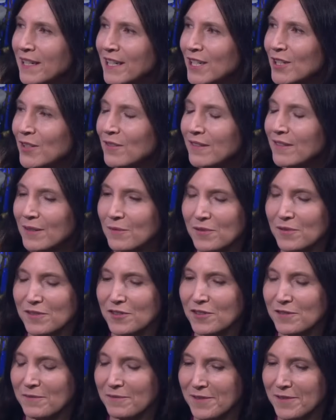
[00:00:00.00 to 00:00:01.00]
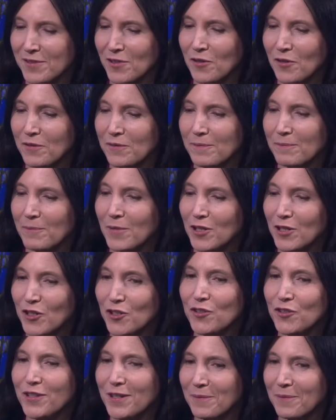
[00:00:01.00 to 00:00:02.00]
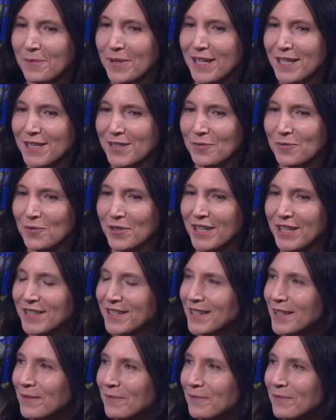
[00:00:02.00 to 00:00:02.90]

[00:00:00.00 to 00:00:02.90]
that was just so minute compared to what ended up